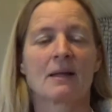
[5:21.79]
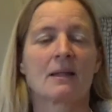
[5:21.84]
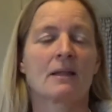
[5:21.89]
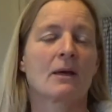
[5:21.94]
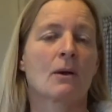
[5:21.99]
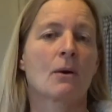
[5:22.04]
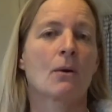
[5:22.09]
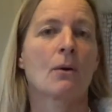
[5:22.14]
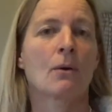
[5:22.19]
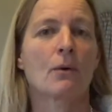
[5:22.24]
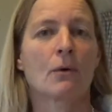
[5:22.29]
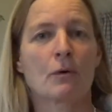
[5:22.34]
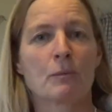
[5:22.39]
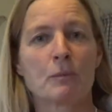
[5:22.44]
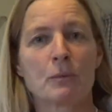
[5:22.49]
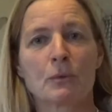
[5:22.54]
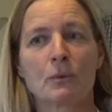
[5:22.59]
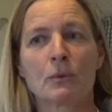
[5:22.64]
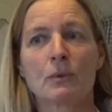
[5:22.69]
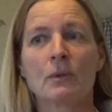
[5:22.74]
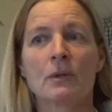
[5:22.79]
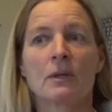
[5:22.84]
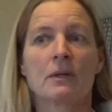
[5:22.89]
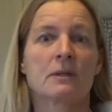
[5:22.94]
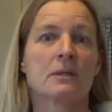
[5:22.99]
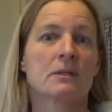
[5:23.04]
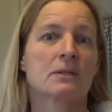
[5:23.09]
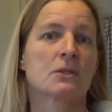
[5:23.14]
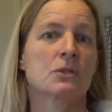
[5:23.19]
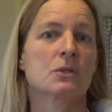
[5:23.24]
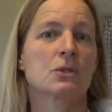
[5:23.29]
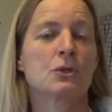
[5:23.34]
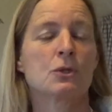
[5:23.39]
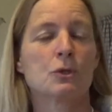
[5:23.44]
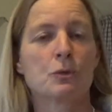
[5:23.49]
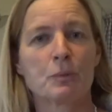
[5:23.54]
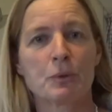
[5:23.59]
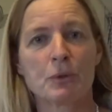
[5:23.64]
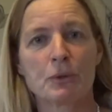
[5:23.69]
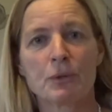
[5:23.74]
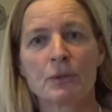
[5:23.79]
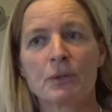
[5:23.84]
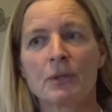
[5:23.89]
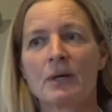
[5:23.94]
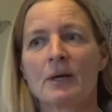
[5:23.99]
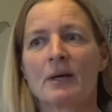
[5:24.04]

they're horrible, they're stupid.